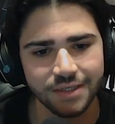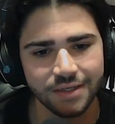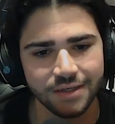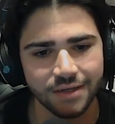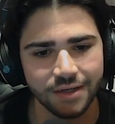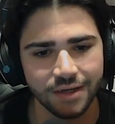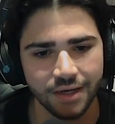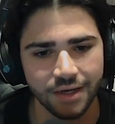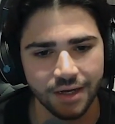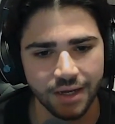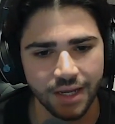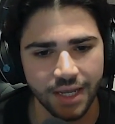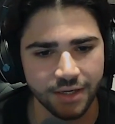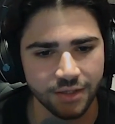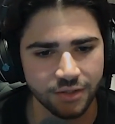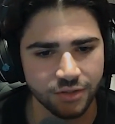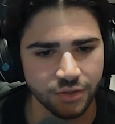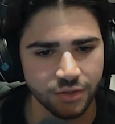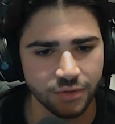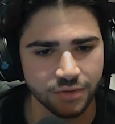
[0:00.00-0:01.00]
and
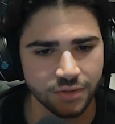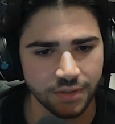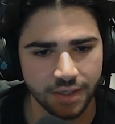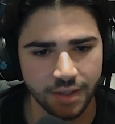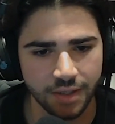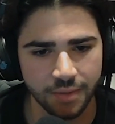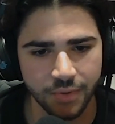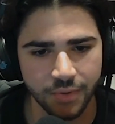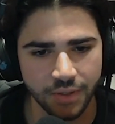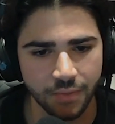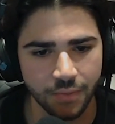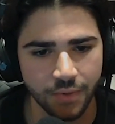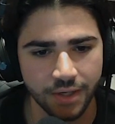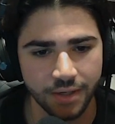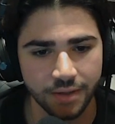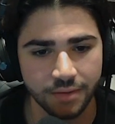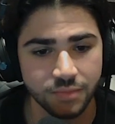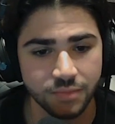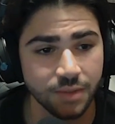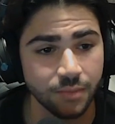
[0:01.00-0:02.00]
internal to the company,
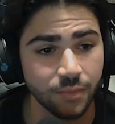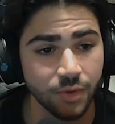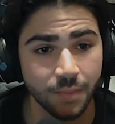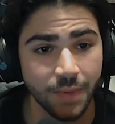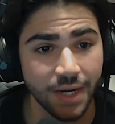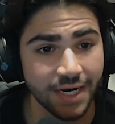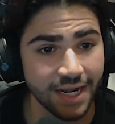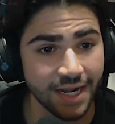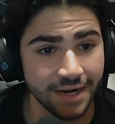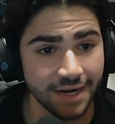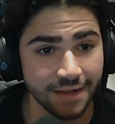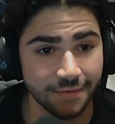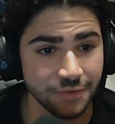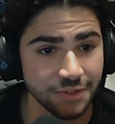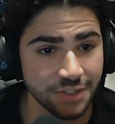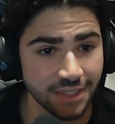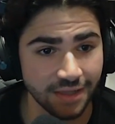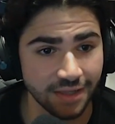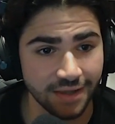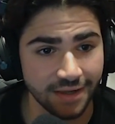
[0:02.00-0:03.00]
where someone might not ever
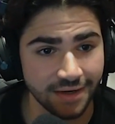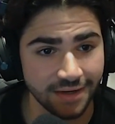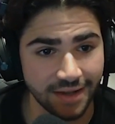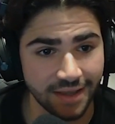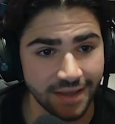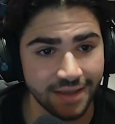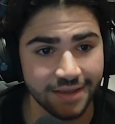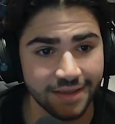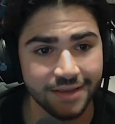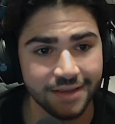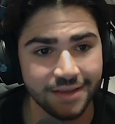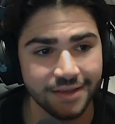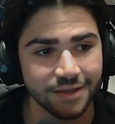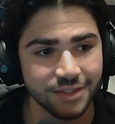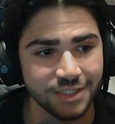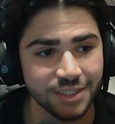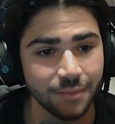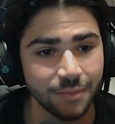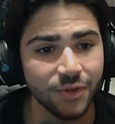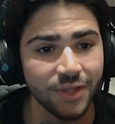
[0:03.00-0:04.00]
see the light of day,
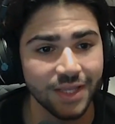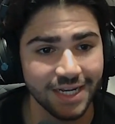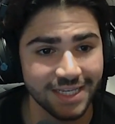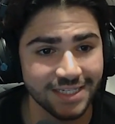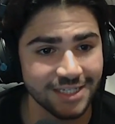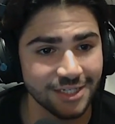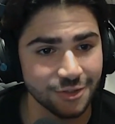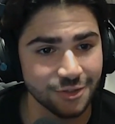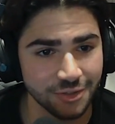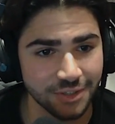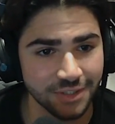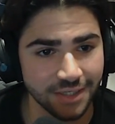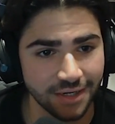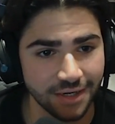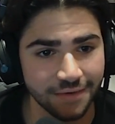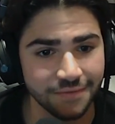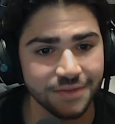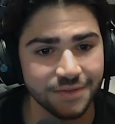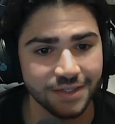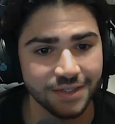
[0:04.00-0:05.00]
someone that is interested
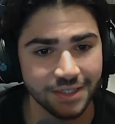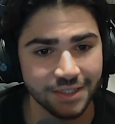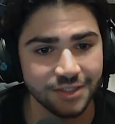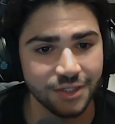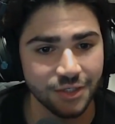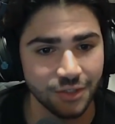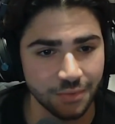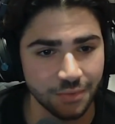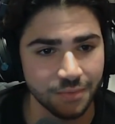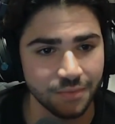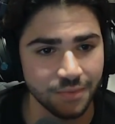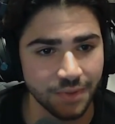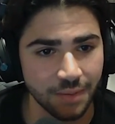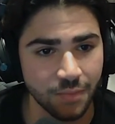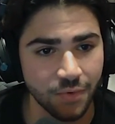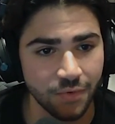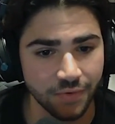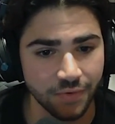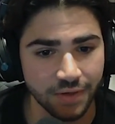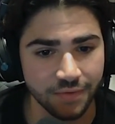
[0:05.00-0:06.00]
enough to continue like
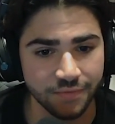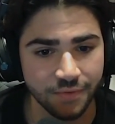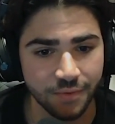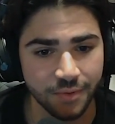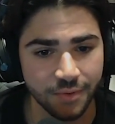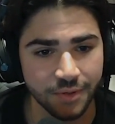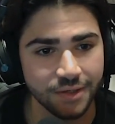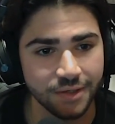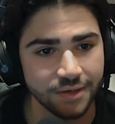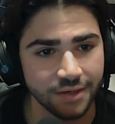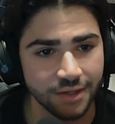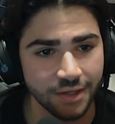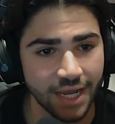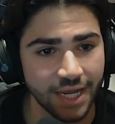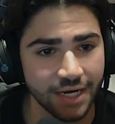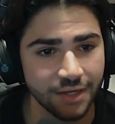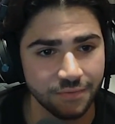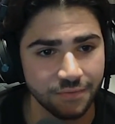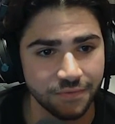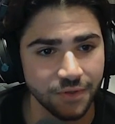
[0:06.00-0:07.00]
moving it forward. How
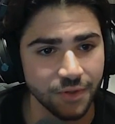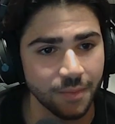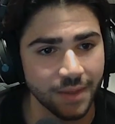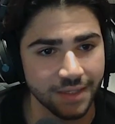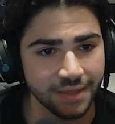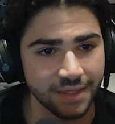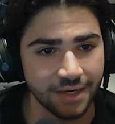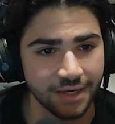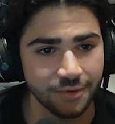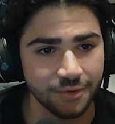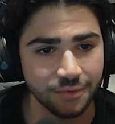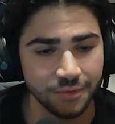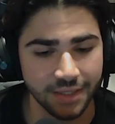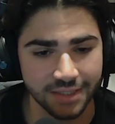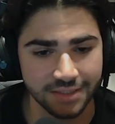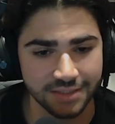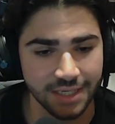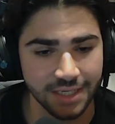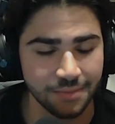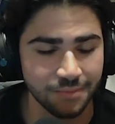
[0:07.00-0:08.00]
do you feel about that whole
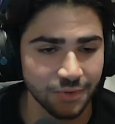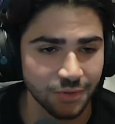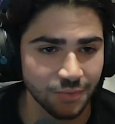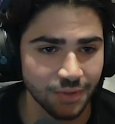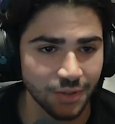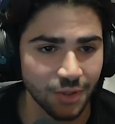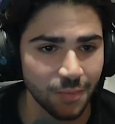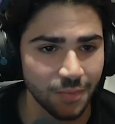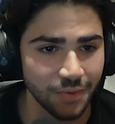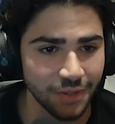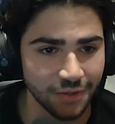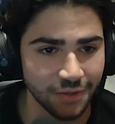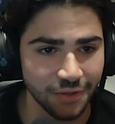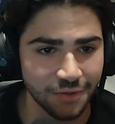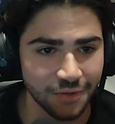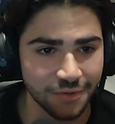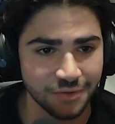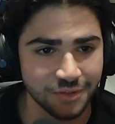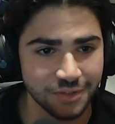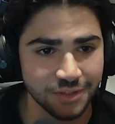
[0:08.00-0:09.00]
landscape between open and
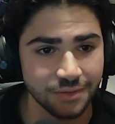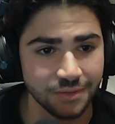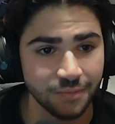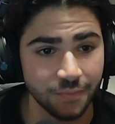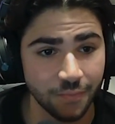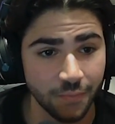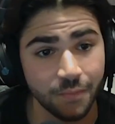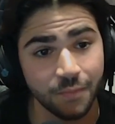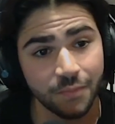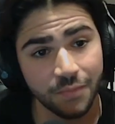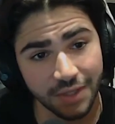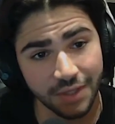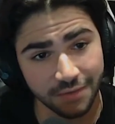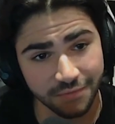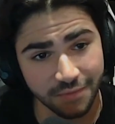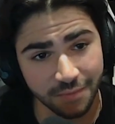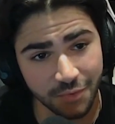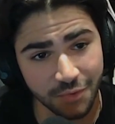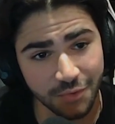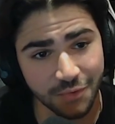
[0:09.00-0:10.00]
closed being
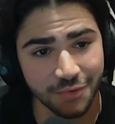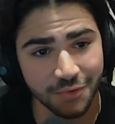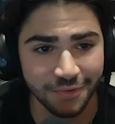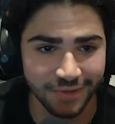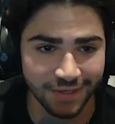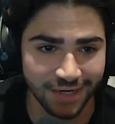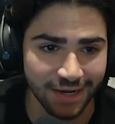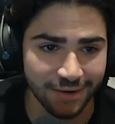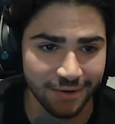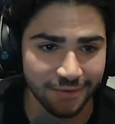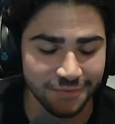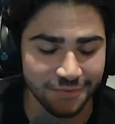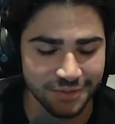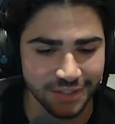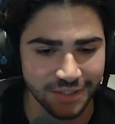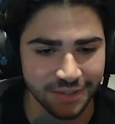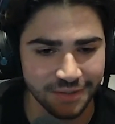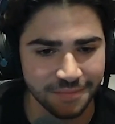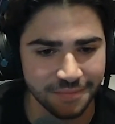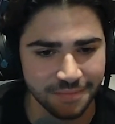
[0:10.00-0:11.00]
from Google and now at Vercel?